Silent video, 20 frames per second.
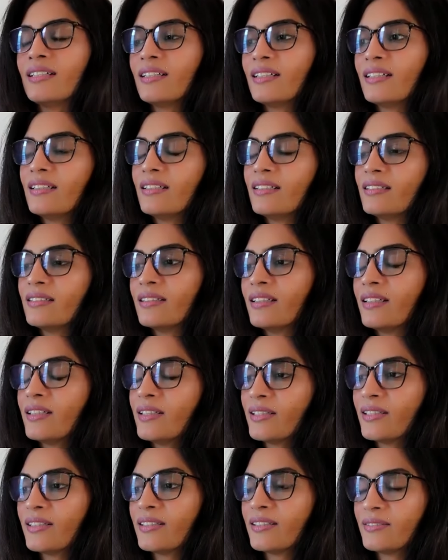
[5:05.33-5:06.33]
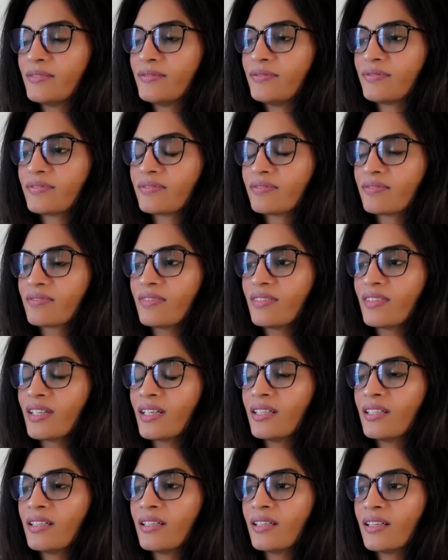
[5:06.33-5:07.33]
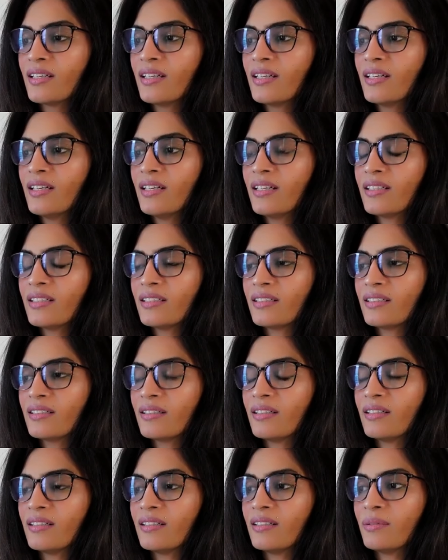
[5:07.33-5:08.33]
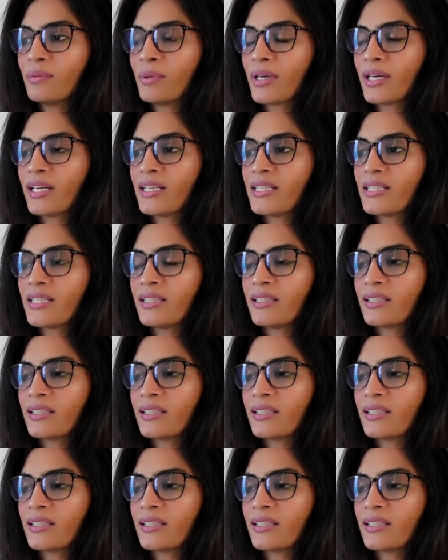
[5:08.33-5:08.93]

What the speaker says: what can I say?